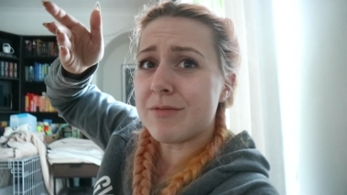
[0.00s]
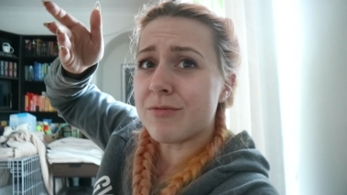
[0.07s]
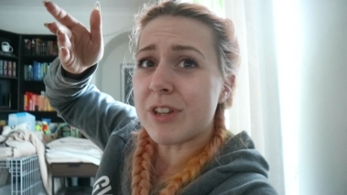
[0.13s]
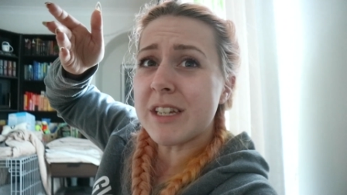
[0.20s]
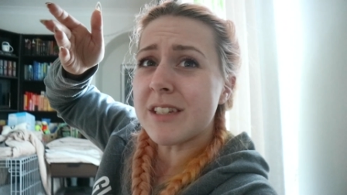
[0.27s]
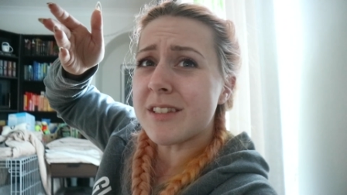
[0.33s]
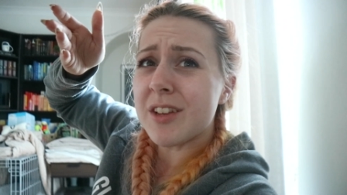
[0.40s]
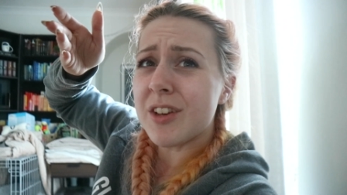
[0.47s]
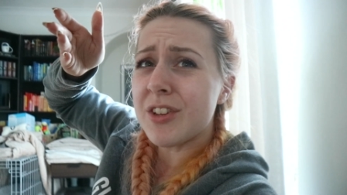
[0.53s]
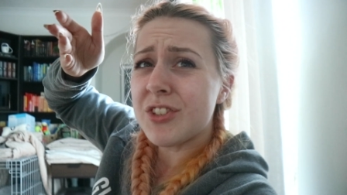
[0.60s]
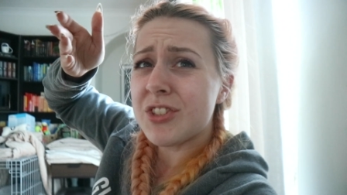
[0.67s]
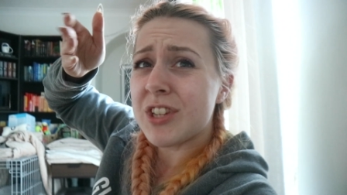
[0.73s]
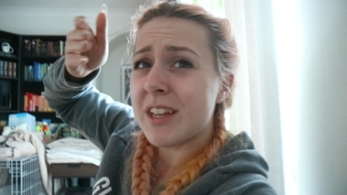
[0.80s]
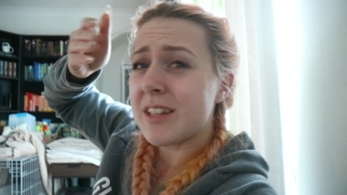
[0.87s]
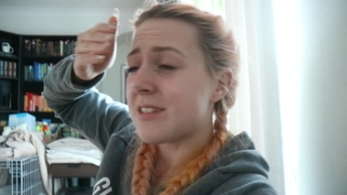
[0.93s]

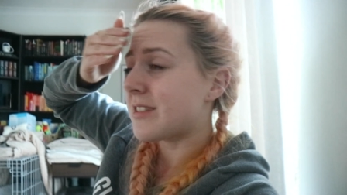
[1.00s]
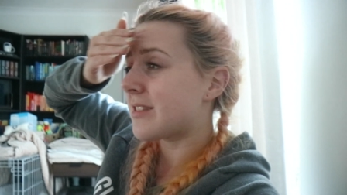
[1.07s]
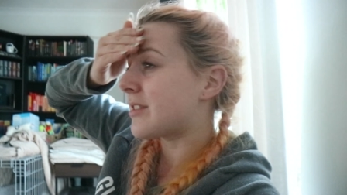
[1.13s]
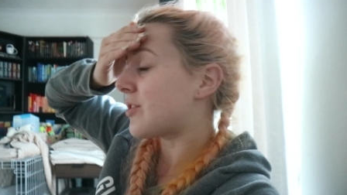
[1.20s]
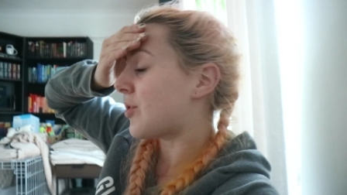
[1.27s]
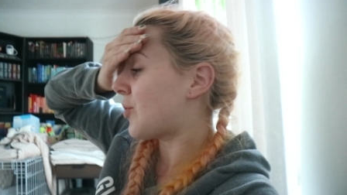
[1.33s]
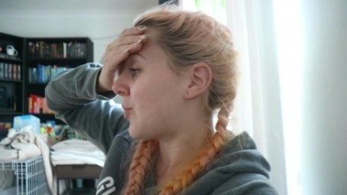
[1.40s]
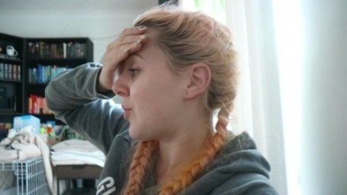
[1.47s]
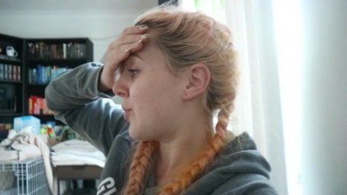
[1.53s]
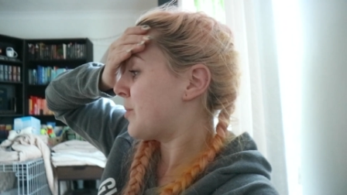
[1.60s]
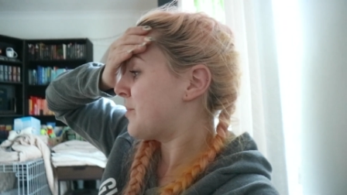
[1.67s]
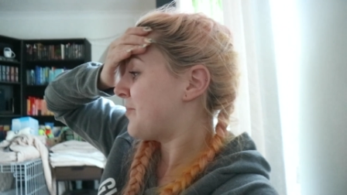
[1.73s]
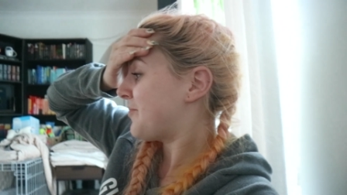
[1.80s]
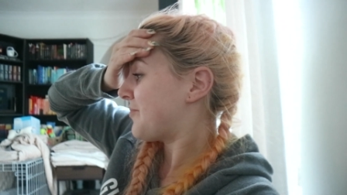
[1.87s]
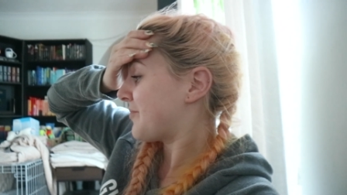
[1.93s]
research it. So